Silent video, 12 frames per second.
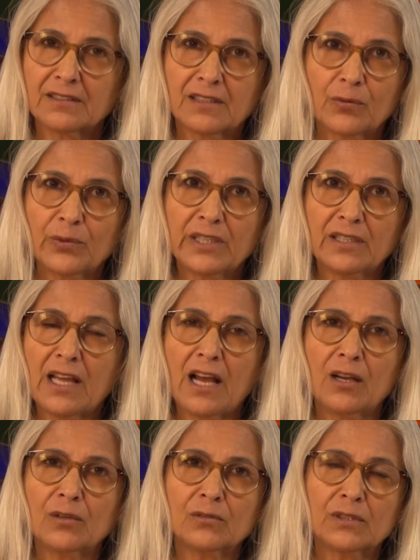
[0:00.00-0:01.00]
that we
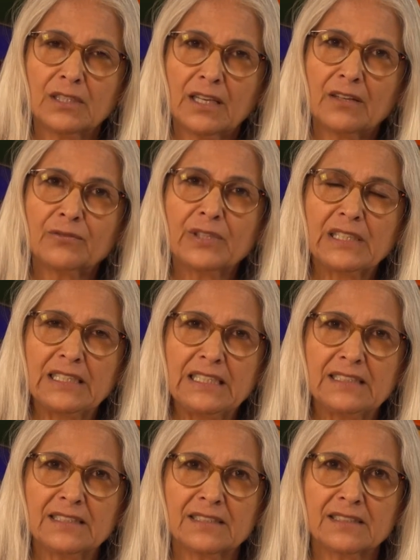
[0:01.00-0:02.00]
now have
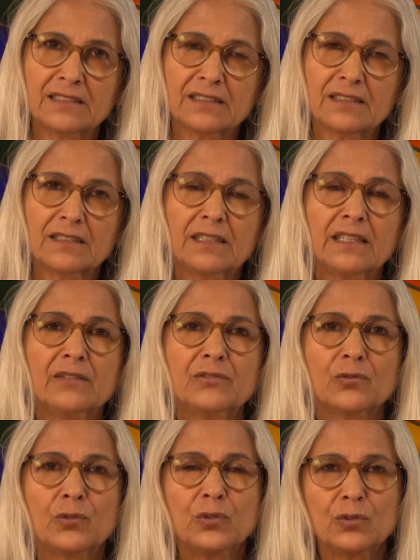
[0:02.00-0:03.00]
released
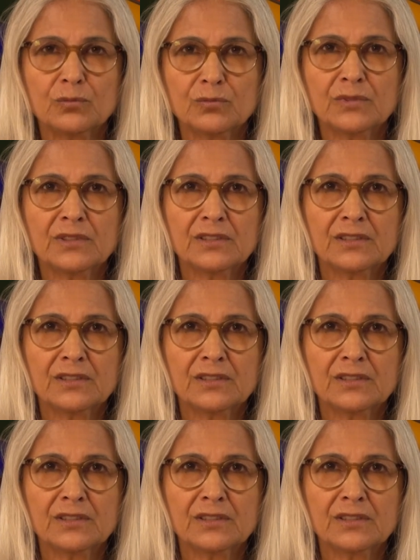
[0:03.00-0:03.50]
leaves room